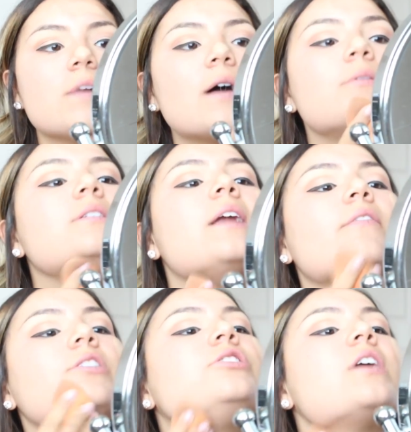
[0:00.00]
I would
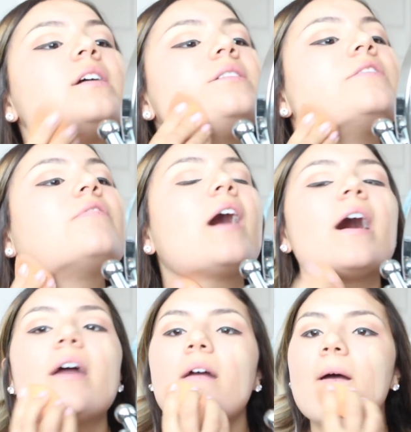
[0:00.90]
never
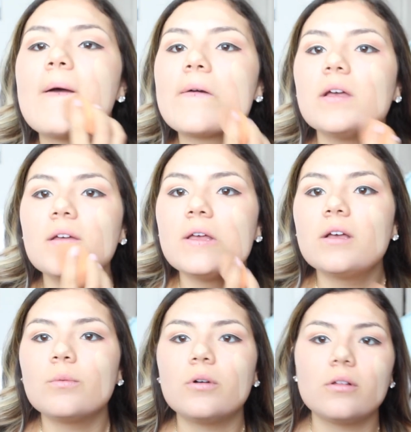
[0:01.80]
justify
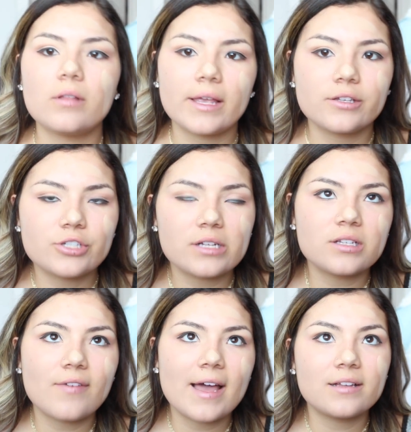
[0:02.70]
will like
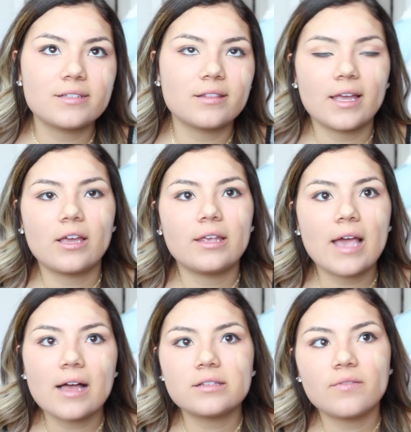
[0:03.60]
justify as in like
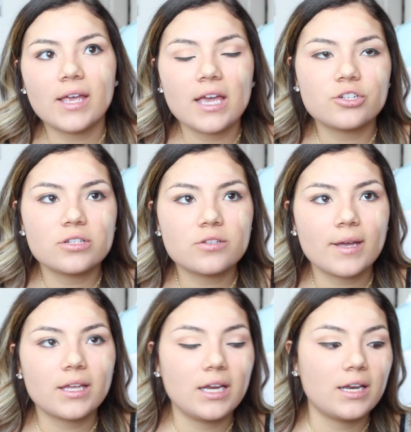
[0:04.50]
yeah it's vacation so
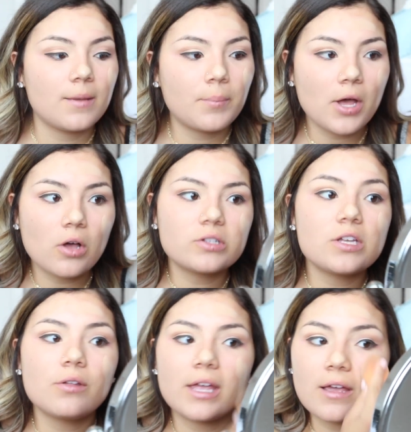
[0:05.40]
I can eat it but
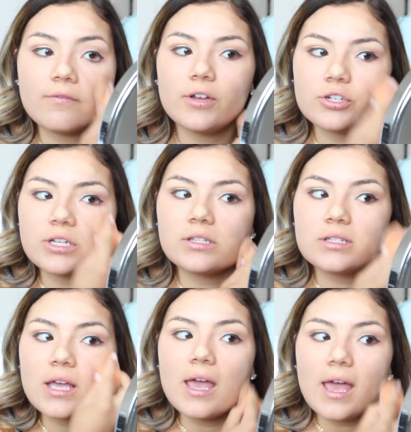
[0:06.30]
also like if you're
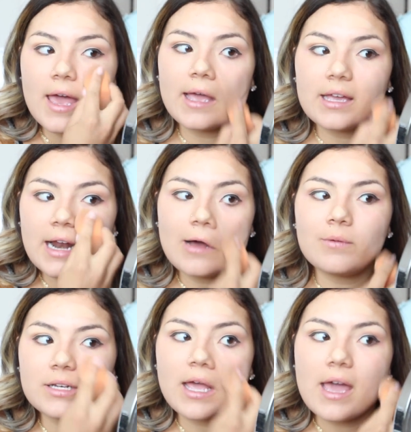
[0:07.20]
just hanging out
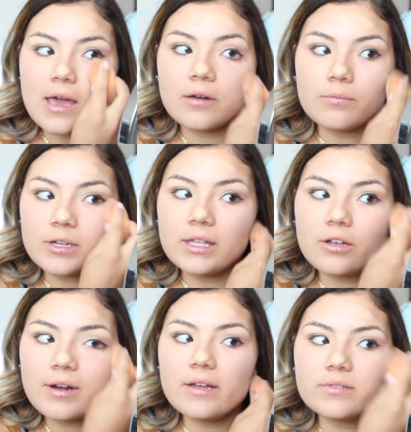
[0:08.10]
one day and
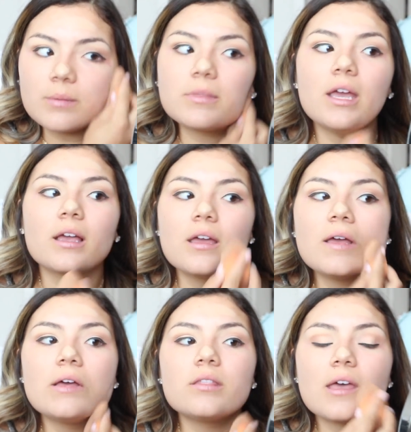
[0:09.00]
really crave something
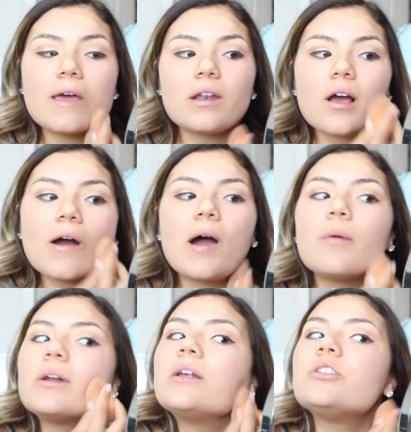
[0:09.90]
then
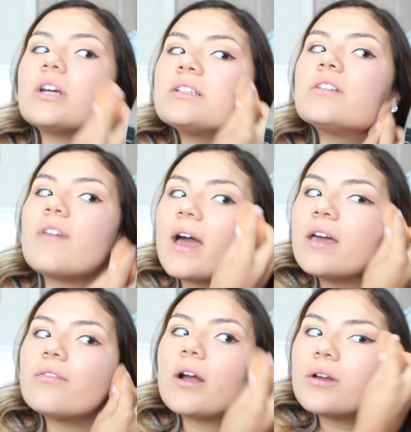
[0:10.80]
I wouldn't justify
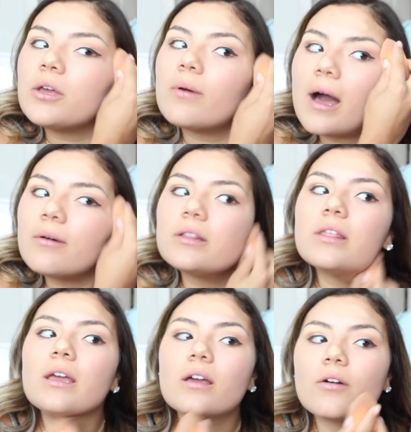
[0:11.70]
if I were you. I
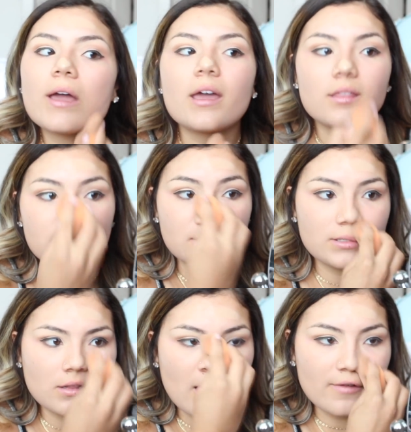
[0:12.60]
would think, okay, this
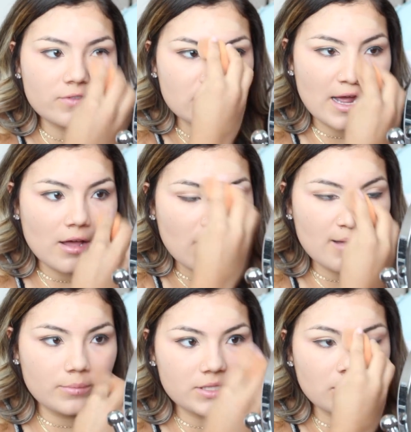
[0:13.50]
is a lifestyle.
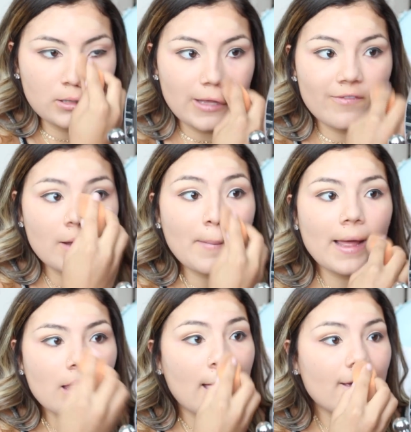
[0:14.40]
I'm still living
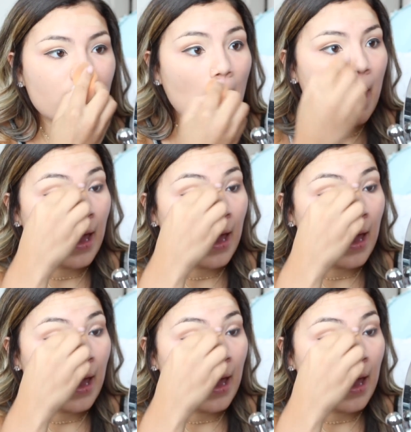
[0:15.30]
my life.